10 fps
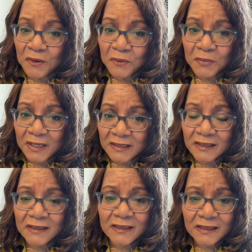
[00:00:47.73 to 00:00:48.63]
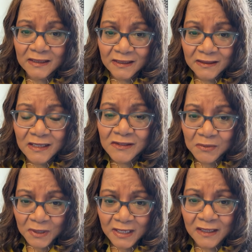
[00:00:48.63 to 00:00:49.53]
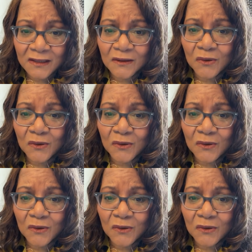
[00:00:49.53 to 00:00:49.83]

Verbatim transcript: But this week,